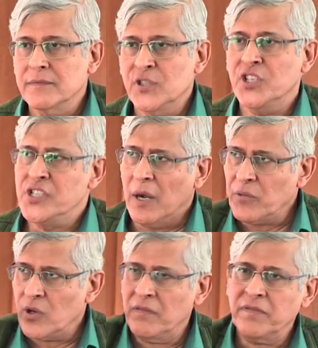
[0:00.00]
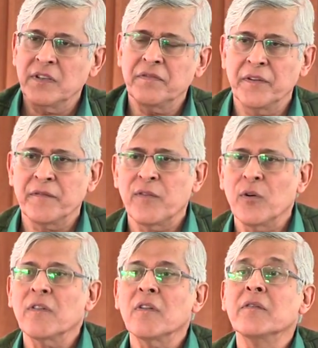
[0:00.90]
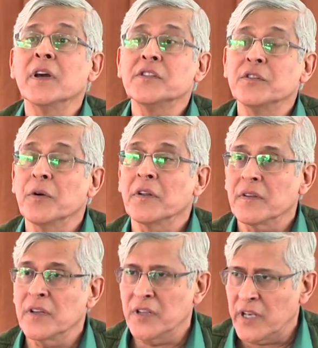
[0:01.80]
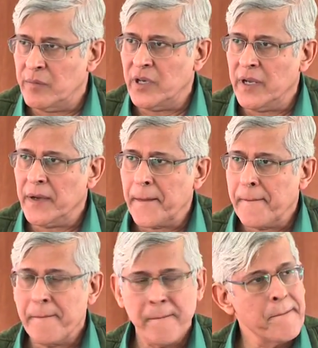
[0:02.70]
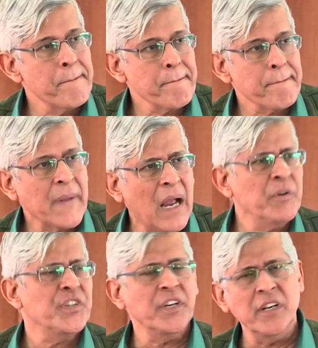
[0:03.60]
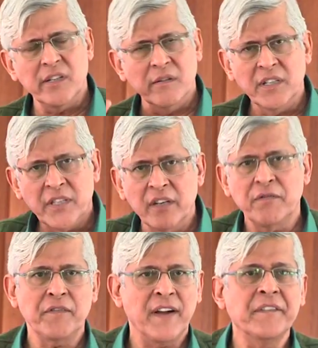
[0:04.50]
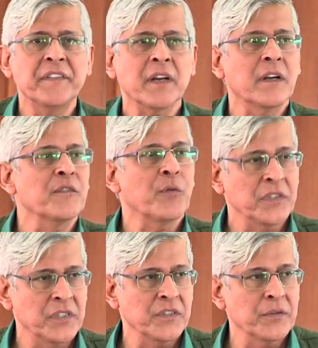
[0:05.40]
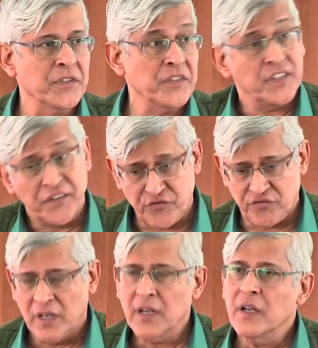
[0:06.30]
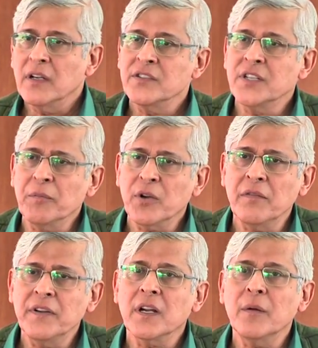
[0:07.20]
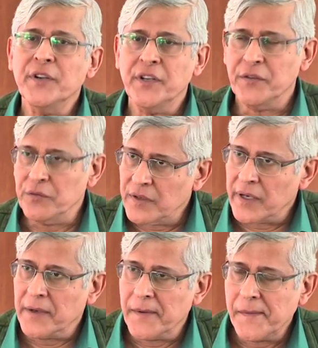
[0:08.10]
She jumped off the fifth floor from where she was in that building. I mean, she didn't even think for five seconds what she is doing. She just jumped off and committed suicide.